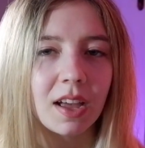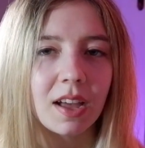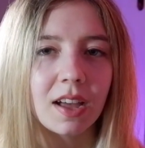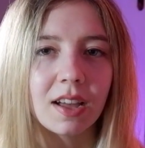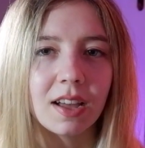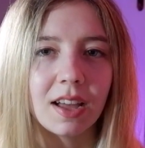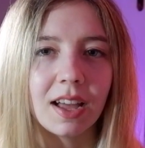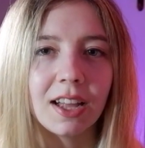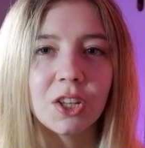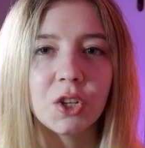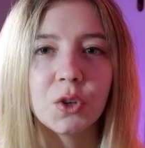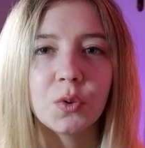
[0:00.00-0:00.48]

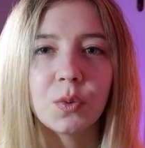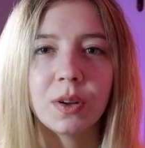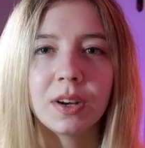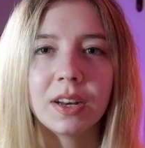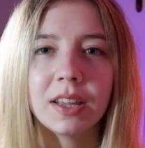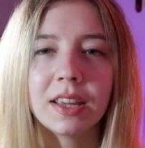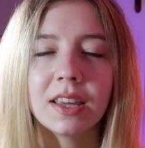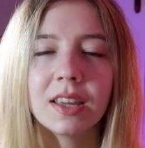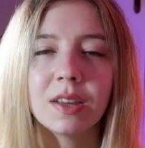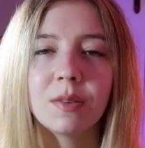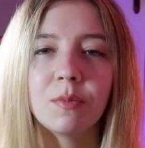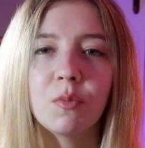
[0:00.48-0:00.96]
and you want to
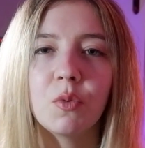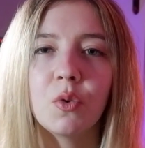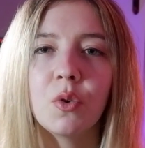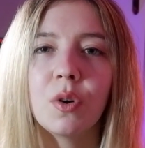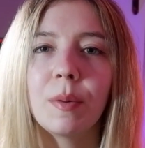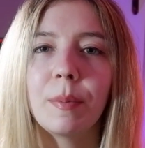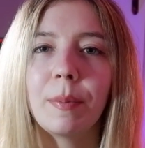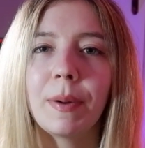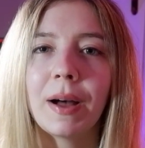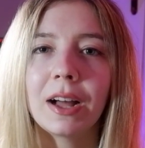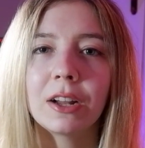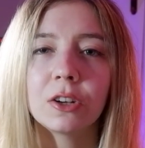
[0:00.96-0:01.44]
hear more
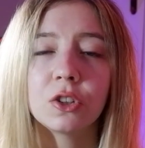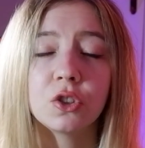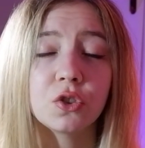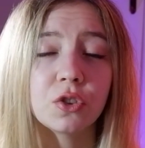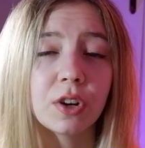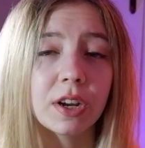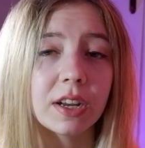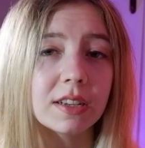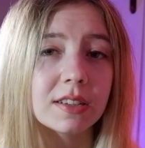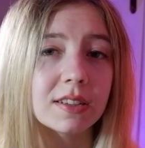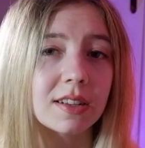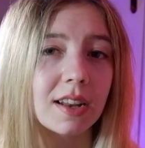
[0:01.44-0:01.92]
about
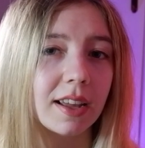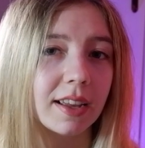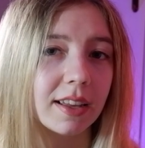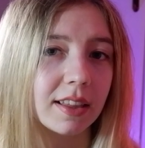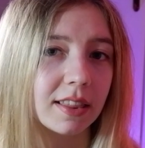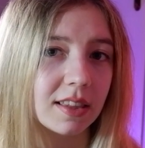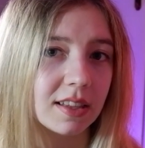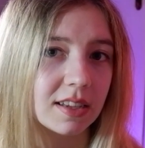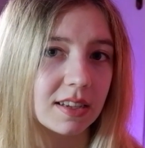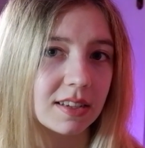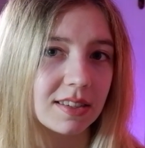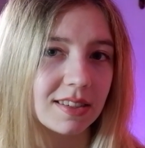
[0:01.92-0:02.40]
tricks like
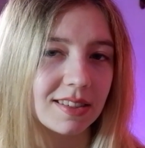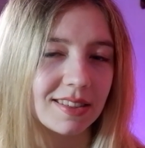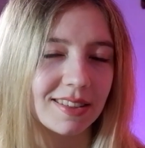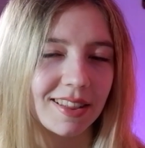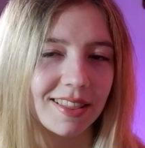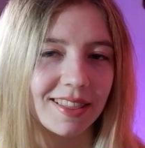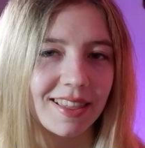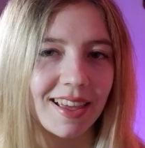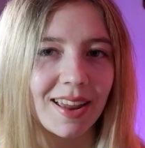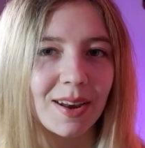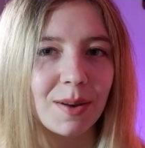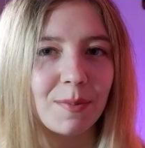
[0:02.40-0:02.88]
this,
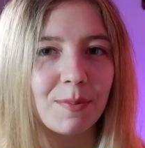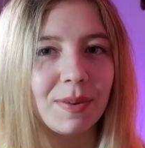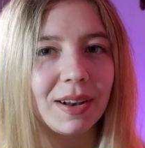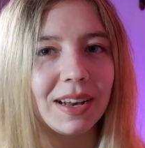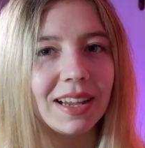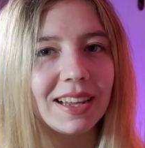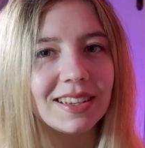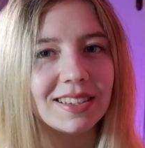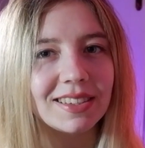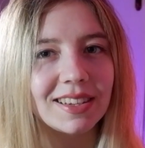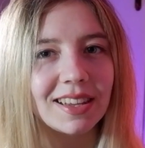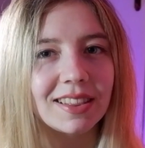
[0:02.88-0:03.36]
then
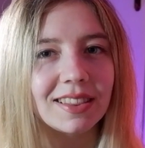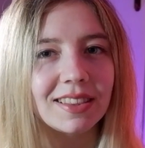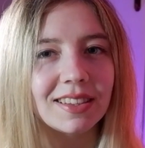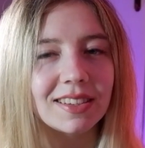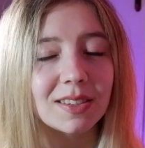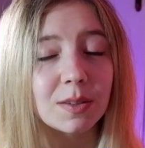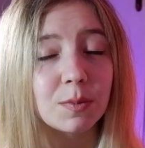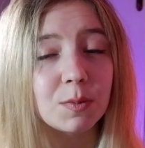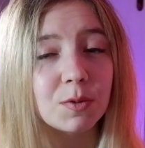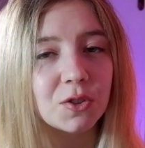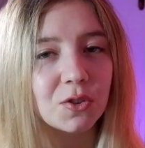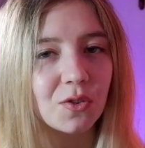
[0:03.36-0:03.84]
please hit the
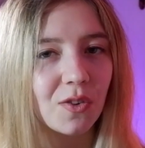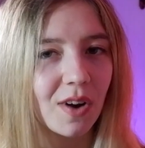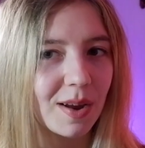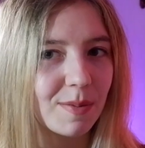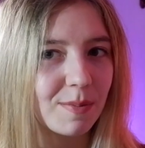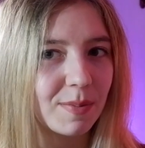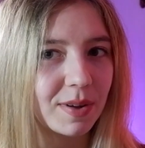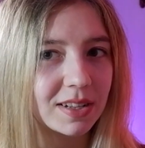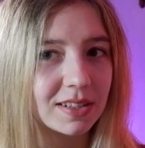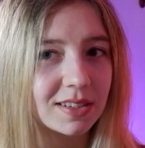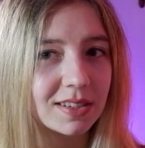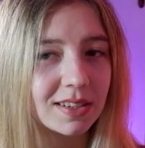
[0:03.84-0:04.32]
subscribe
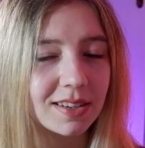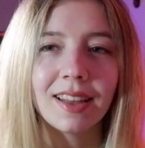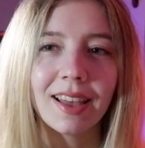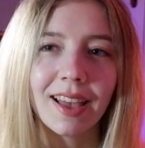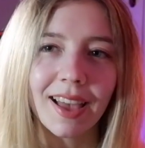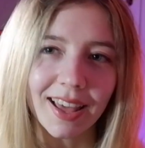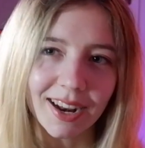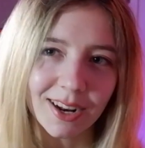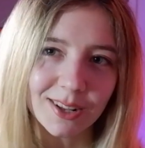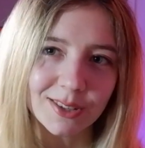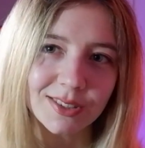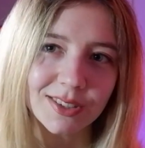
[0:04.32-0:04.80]
button,
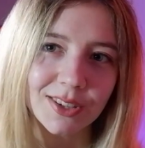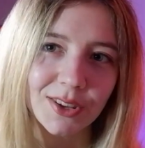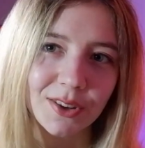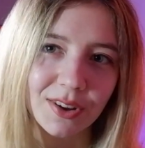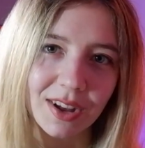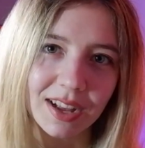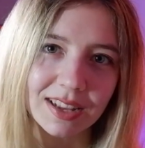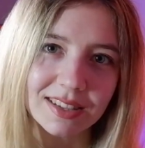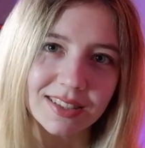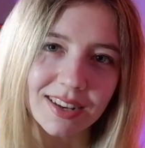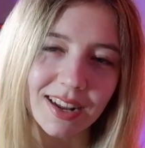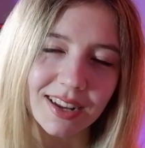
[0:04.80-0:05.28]
and I'll see you
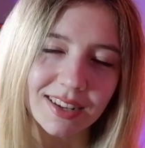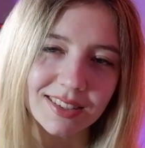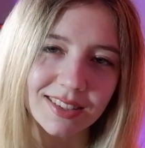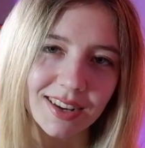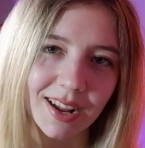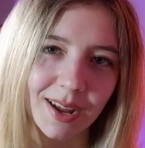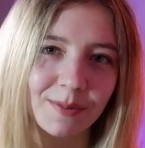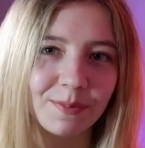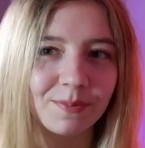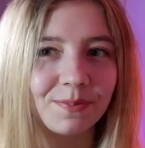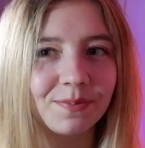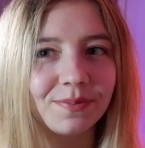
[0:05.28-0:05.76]
guys next
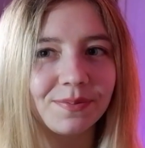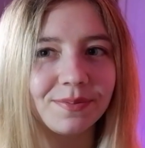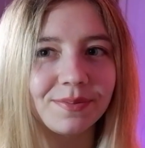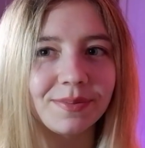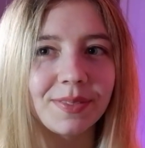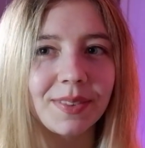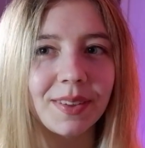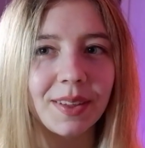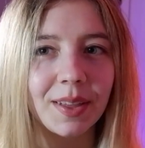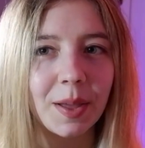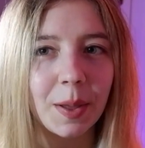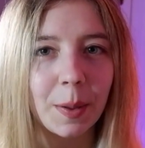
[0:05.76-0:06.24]
time.
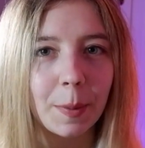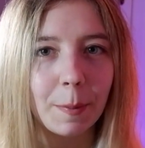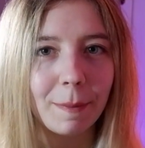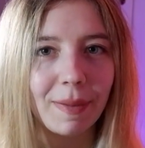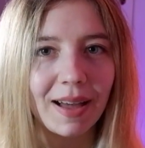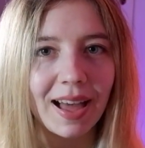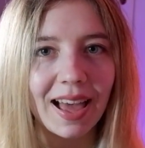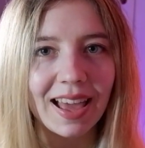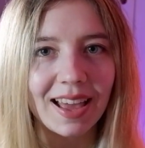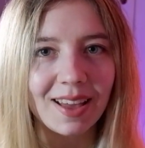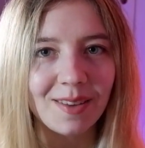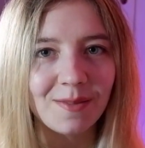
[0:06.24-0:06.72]

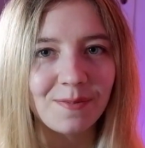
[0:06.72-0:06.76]
Bye!